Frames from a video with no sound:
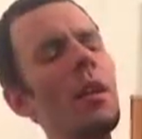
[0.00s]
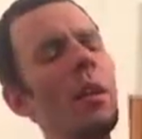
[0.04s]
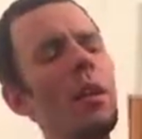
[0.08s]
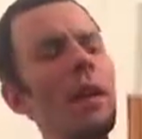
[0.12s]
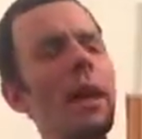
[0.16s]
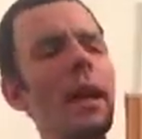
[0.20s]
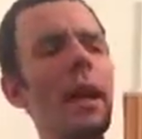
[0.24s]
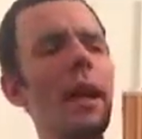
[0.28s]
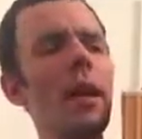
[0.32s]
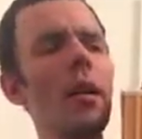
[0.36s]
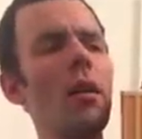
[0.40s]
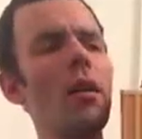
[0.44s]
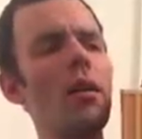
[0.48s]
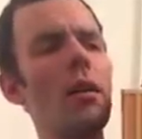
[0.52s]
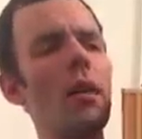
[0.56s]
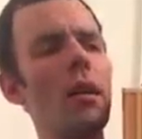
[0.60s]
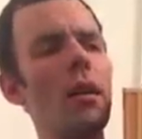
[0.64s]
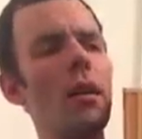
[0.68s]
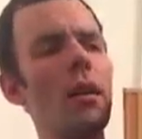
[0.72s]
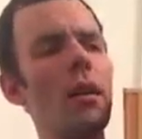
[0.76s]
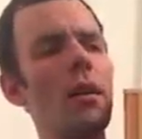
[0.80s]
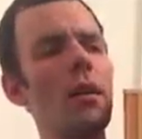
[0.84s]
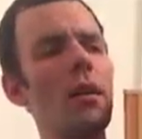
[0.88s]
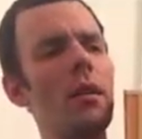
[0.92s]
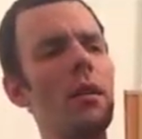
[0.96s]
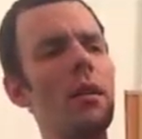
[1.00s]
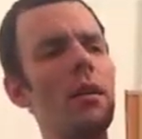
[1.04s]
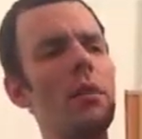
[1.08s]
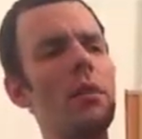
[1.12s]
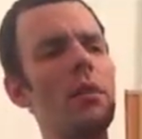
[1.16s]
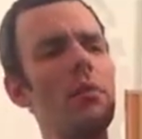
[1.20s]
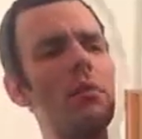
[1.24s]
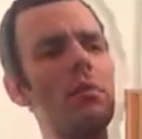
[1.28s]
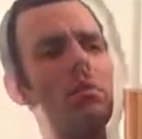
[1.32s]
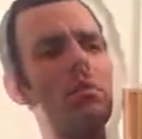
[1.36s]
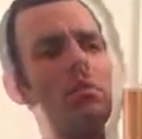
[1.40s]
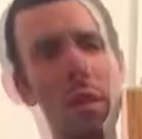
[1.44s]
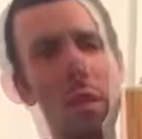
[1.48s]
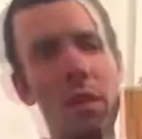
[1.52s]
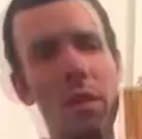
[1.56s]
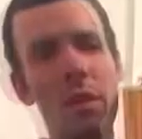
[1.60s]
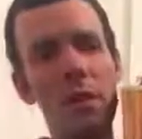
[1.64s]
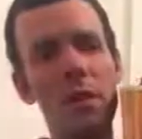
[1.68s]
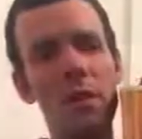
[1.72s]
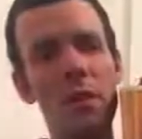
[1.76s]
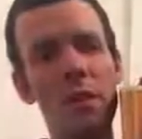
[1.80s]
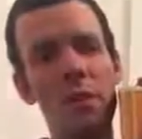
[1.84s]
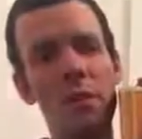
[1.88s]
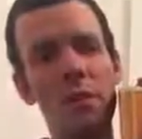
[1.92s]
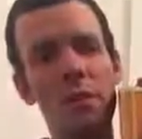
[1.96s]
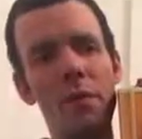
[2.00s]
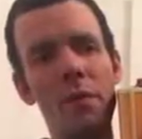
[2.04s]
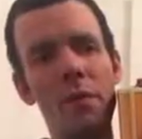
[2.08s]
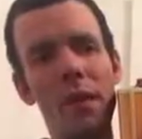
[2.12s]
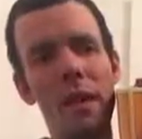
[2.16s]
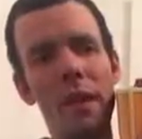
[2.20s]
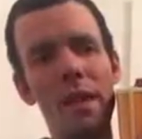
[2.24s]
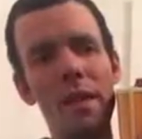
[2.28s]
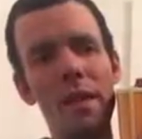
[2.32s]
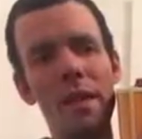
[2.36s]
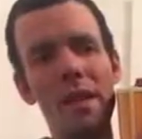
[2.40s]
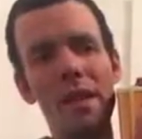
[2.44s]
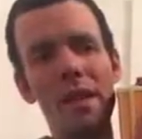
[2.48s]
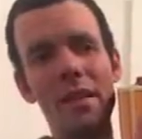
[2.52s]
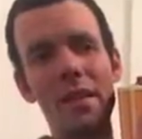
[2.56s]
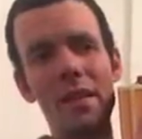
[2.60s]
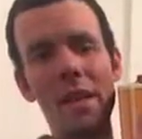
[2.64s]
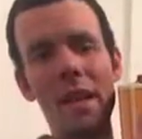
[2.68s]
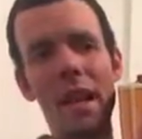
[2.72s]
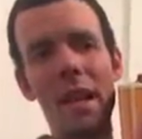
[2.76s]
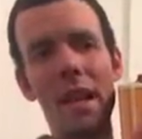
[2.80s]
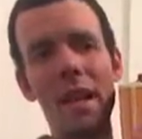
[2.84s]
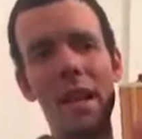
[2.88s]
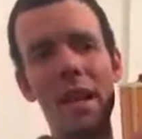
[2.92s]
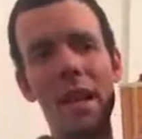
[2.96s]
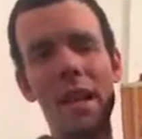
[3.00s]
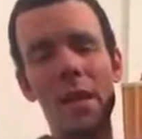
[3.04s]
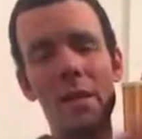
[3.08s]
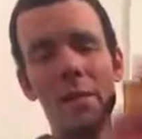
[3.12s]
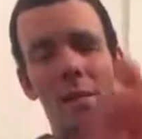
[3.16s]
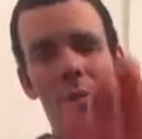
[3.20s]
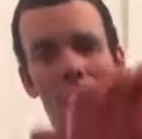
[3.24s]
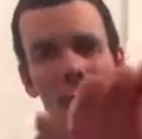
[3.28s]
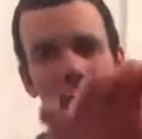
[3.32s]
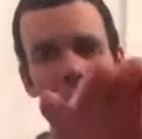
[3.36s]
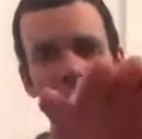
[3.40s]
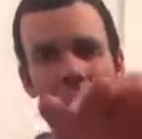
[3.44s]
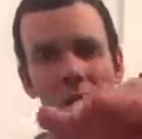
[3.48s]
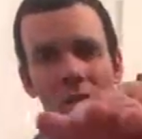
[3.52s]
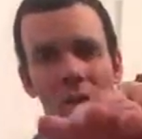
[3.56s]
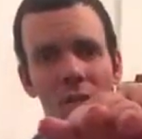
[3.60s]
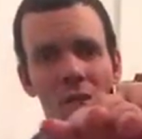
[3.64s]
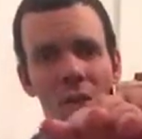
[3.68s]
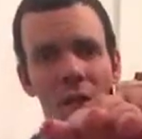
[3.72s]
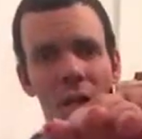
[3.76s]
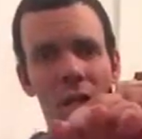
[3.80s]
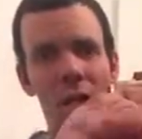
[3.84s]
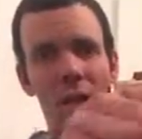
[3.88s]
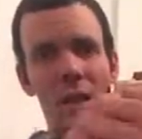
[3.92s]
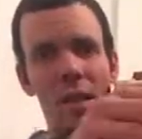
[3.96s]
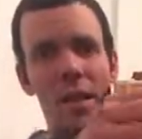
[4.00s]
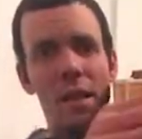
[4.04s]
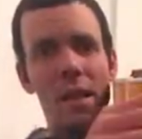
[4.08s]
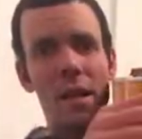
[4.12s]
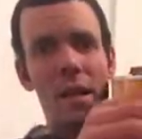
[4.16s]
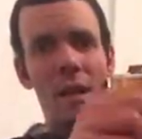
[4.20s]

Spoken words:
Now you can find the entire neck being straight,